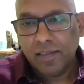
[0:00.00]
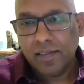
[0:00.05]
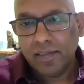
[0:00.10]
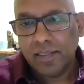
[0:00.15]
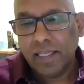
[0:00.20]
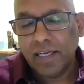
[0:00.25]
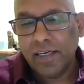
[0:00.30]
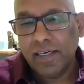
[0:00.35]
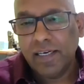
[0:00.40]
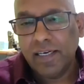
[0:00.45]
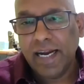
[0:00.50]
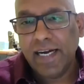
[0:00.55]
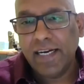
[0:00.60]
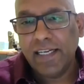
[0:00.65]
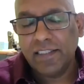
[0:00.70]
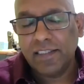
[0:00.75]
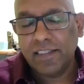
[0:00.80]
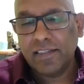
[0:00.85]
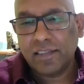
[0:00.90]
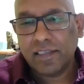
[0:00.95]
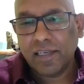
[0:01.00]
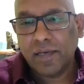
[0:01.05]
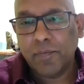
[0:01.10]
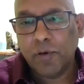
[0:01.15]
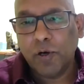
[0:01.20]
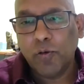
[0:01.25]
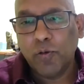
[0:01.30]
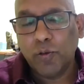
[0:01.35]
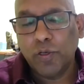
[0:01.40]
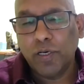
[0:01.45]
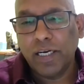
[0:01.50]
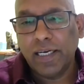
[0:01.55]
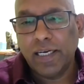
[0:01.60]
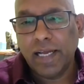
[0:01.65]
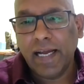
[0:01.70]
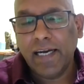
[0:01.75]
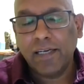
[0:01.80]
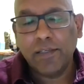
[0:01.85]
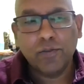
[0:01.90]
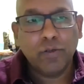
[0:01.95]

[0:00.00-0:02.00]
their dad is about to retire,